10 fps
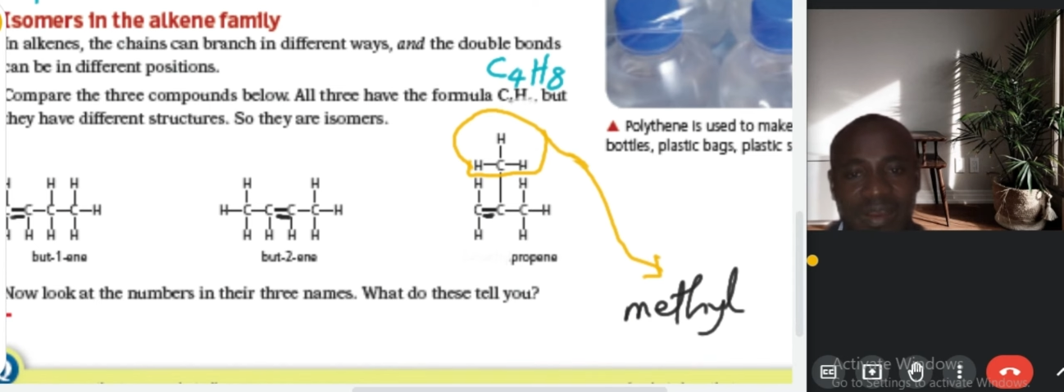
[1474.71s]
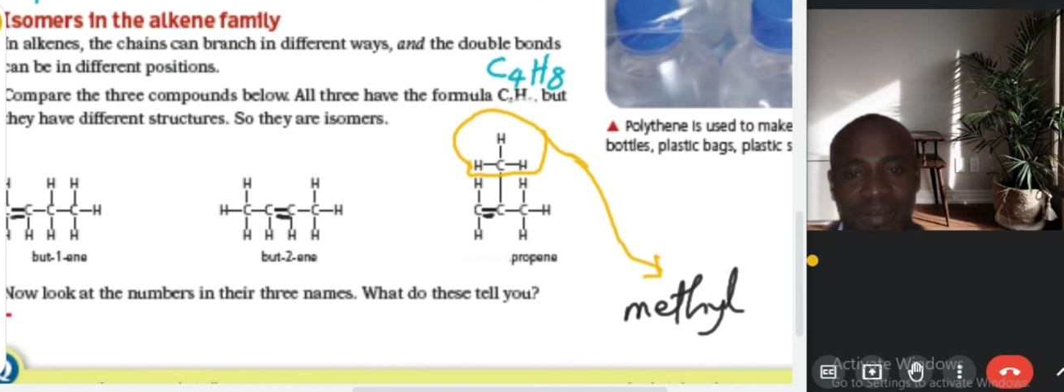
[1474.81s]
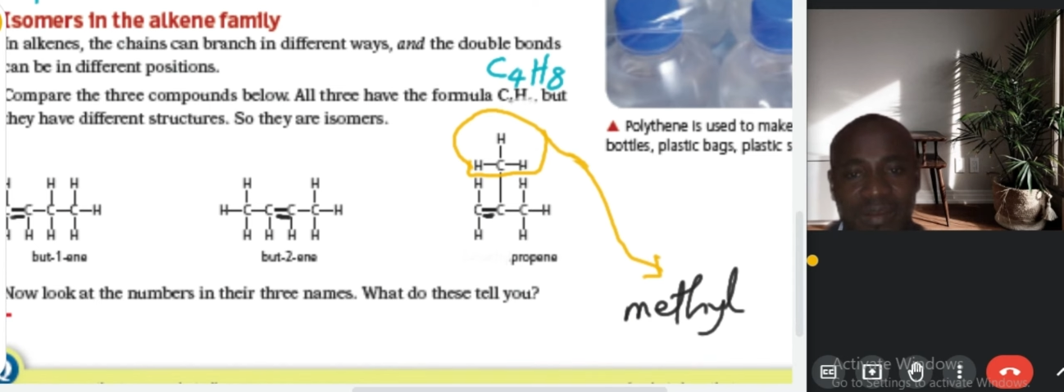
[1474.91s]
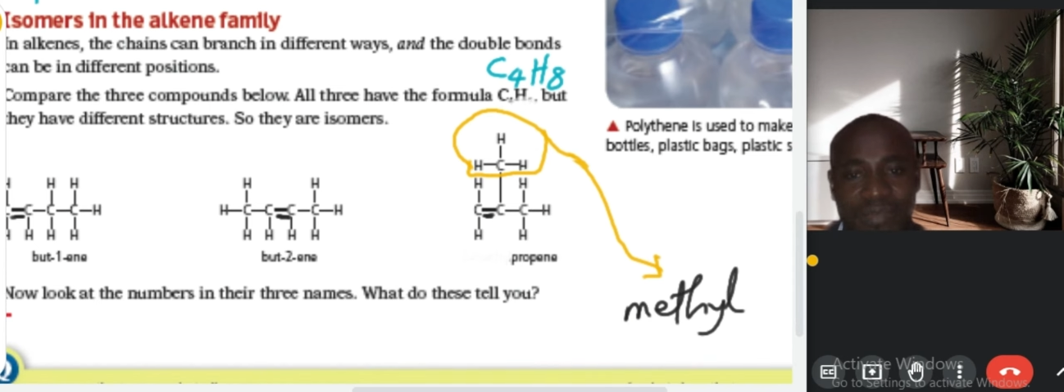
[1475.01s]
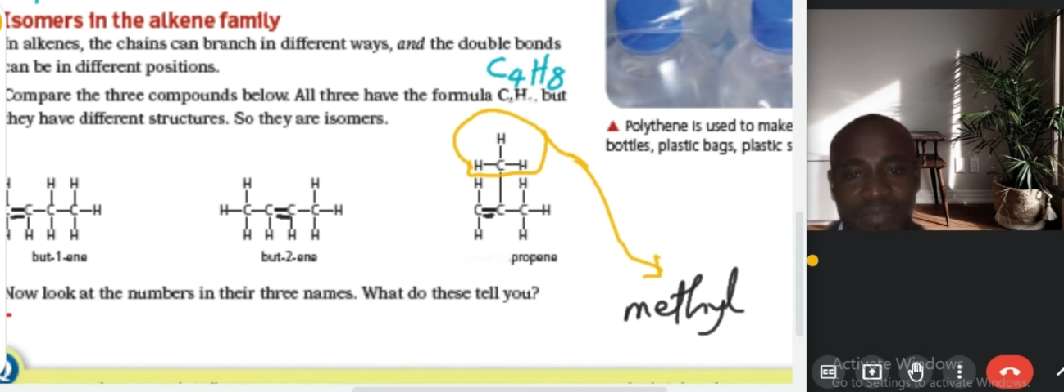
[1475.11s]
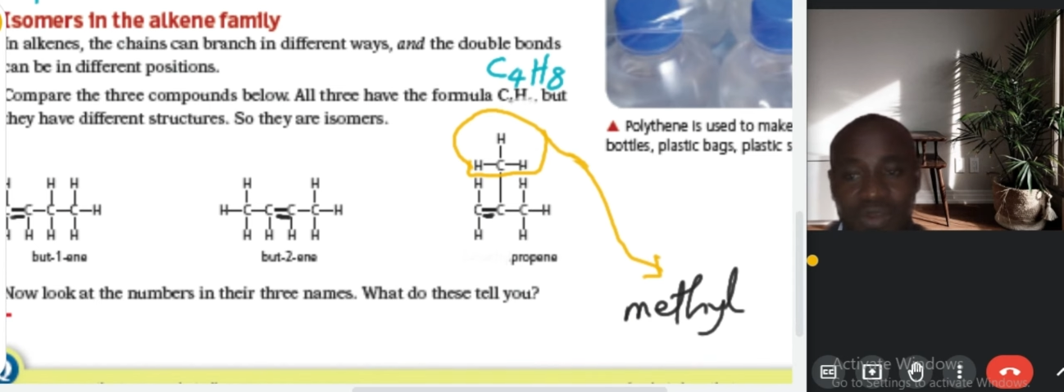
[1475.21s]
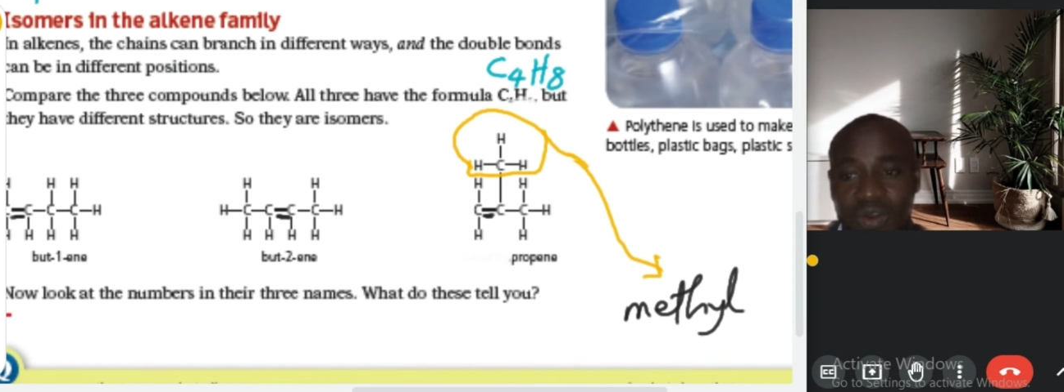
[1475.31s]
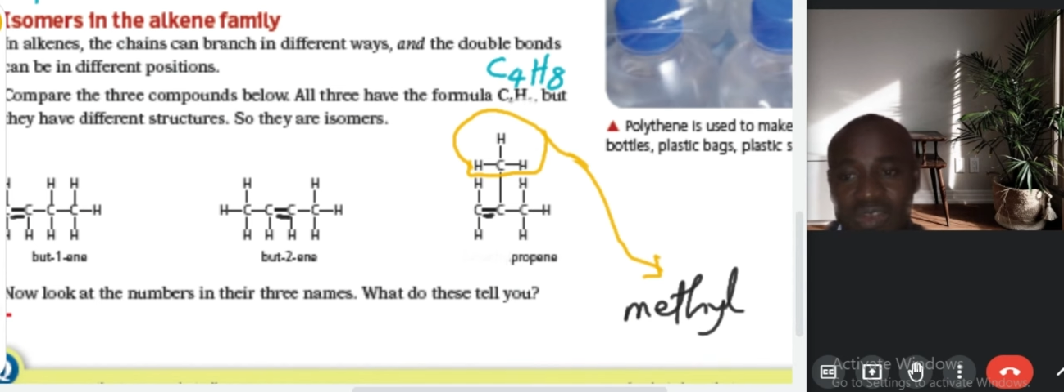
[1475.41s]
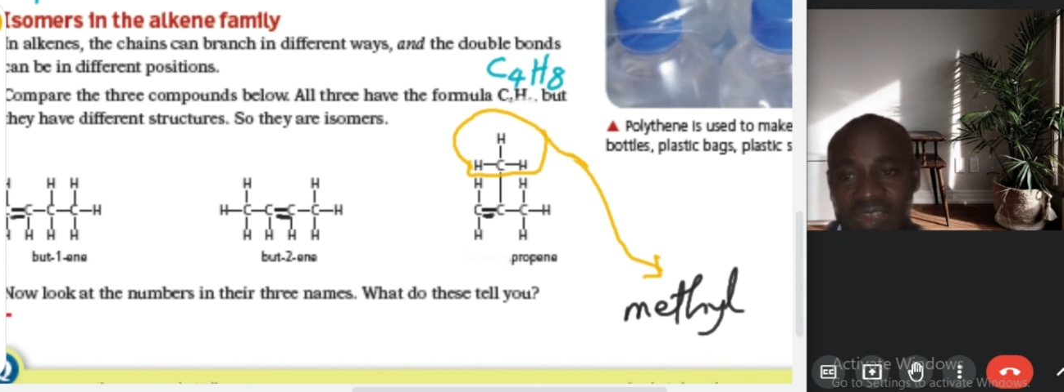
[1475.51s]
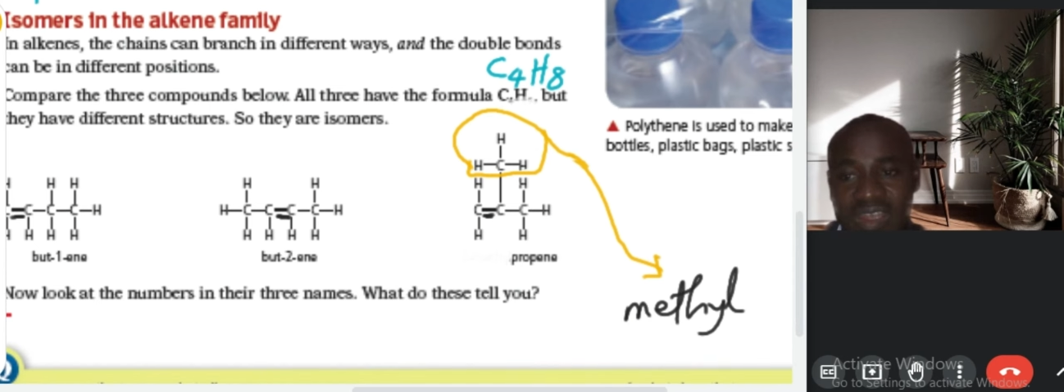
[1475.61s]
because
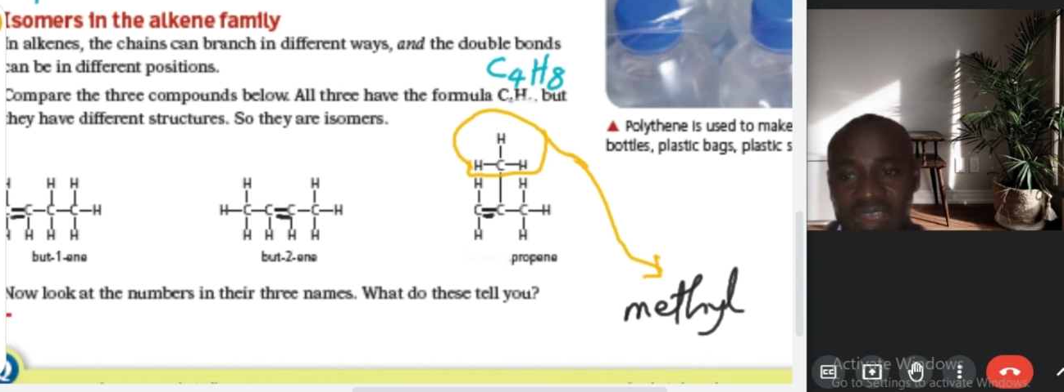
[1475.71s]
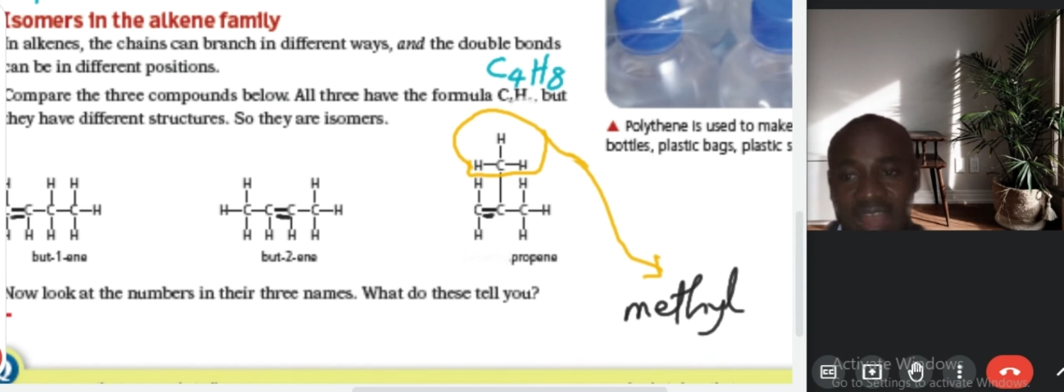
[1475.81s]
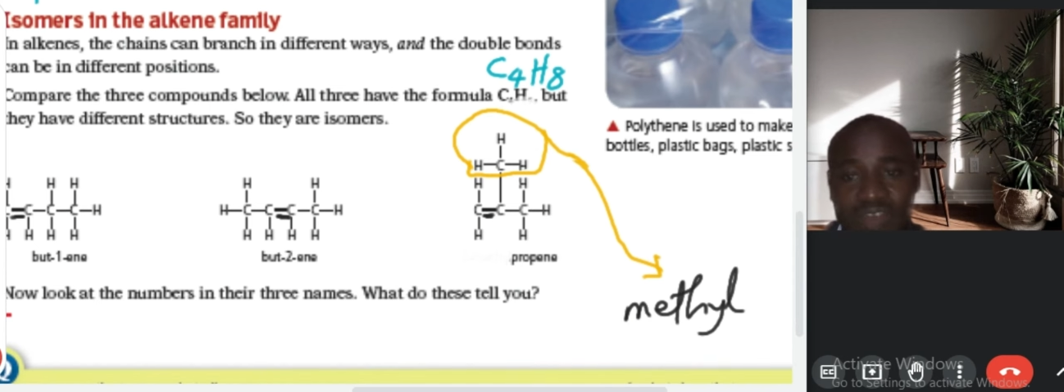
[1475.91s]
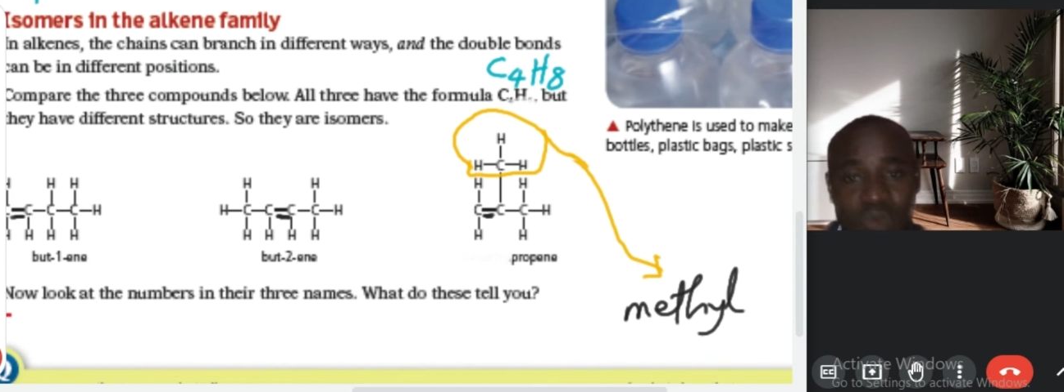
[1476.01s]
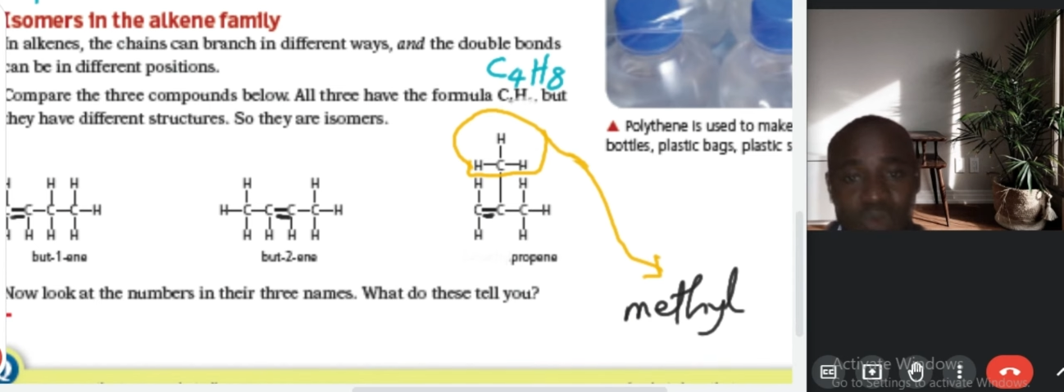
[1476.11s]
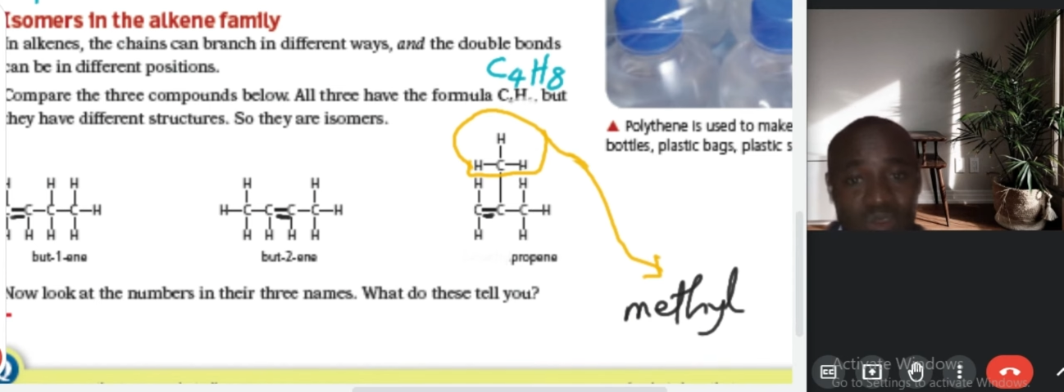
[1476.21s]
it has 1